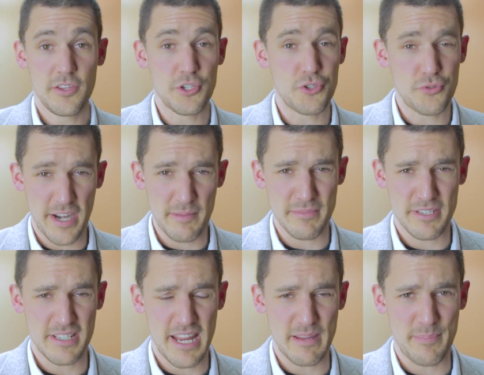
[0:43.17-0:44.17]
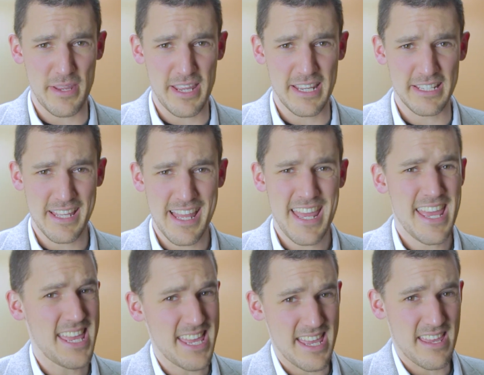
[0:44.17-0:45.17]
The dreaded mistake being
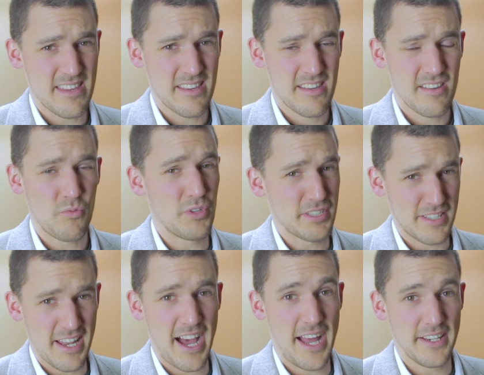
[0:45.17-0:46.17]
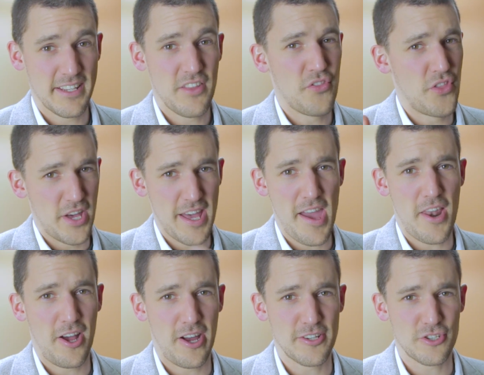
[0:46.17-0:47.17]
he was not the head
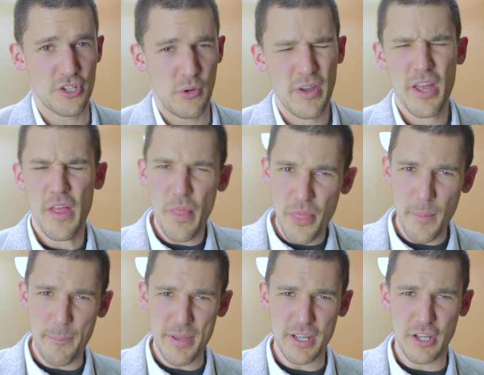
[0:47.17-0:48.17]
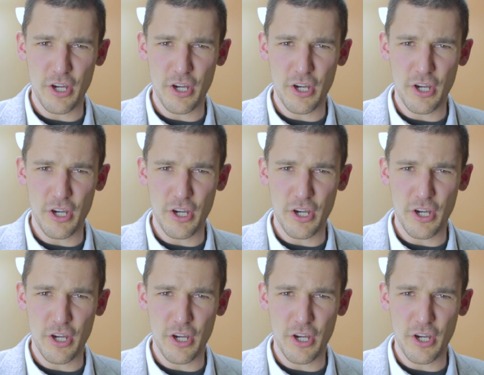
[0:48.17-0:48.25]
honcho, the big